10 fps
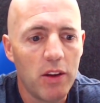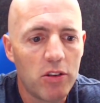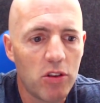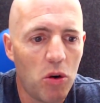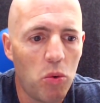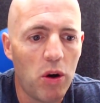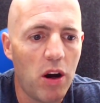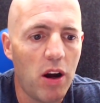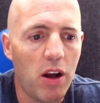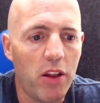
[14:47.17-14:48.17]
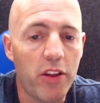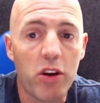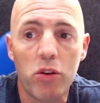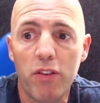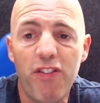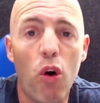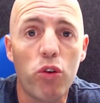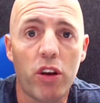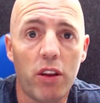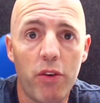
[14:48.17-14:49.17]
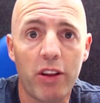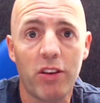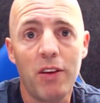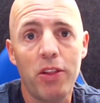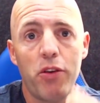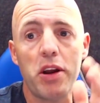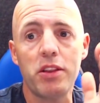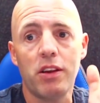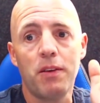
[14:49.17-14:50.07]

So then they're going to 40. They reckon